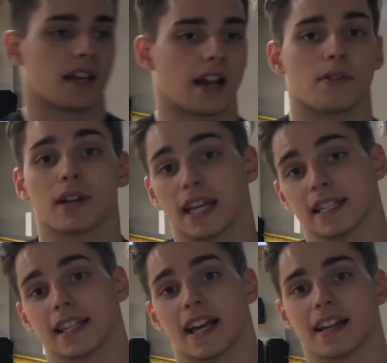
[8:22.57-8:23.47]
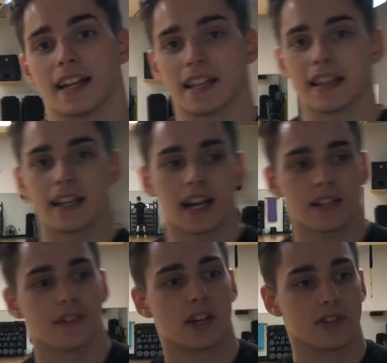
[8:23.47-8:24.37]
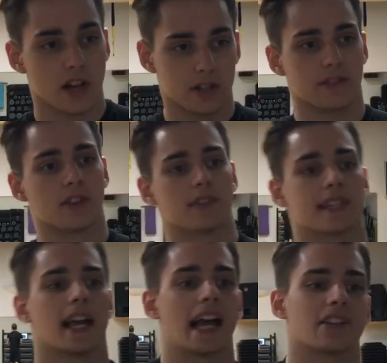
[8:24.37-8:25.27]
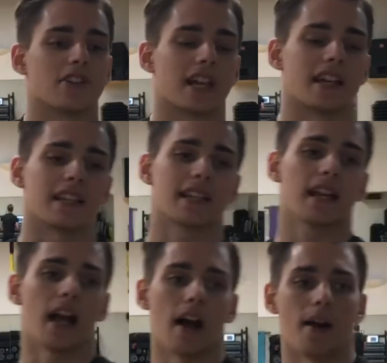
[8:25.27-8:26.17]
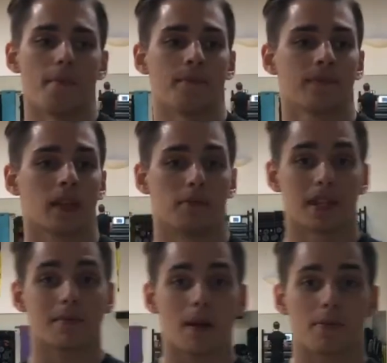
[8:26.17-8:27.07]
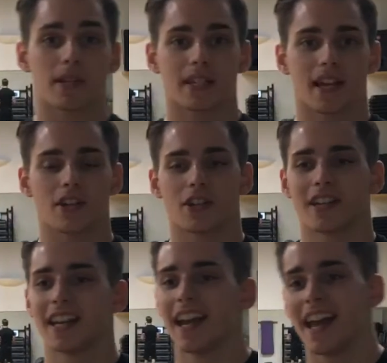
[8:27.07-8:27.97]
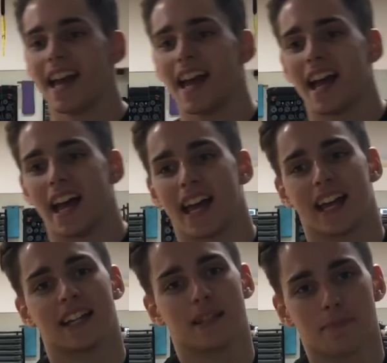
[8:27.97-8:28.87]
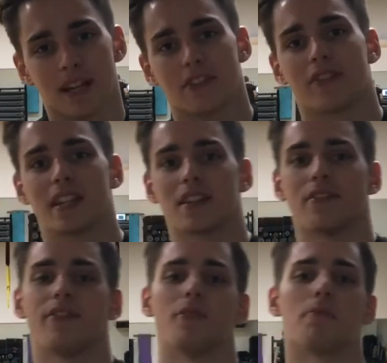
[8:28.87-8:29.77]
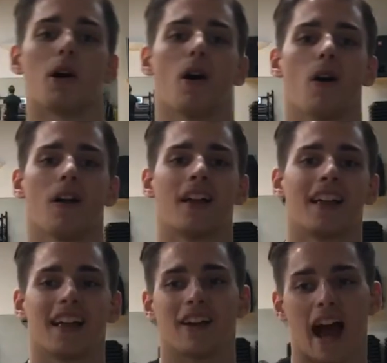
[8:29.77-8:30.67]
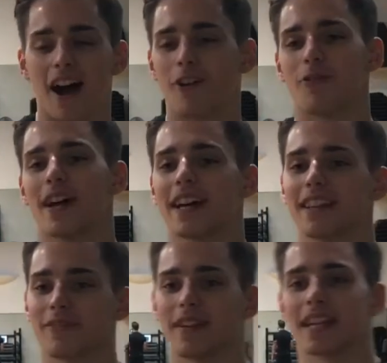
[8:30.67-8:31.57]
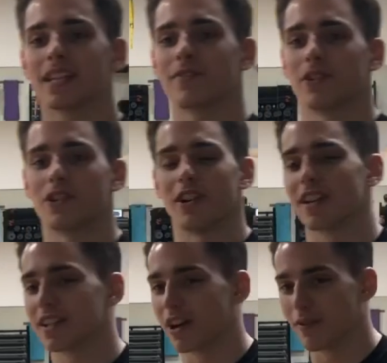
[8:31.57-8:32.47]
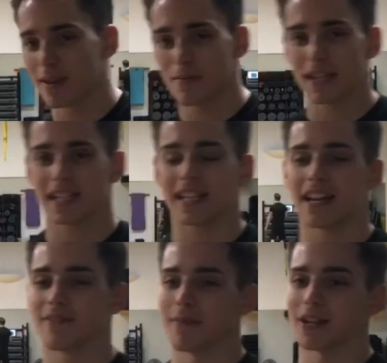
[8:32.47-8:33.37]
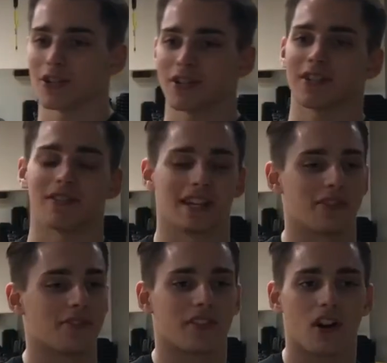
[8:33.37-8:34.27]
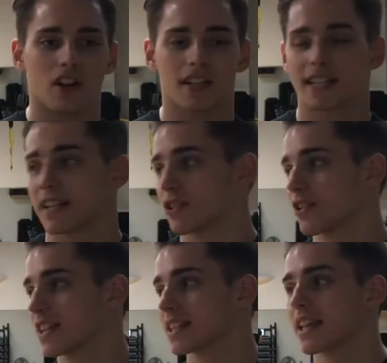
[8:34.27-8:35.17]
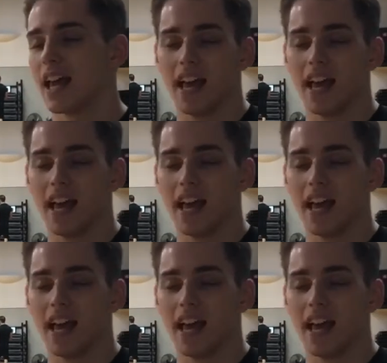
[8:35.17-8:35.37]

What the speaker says: And I will get to that in the next videos, all of those exercises. But this is my presentation, and the benefits of football outweigh the risks for sure, because there are rehabilitative measures you can do for all these injuries.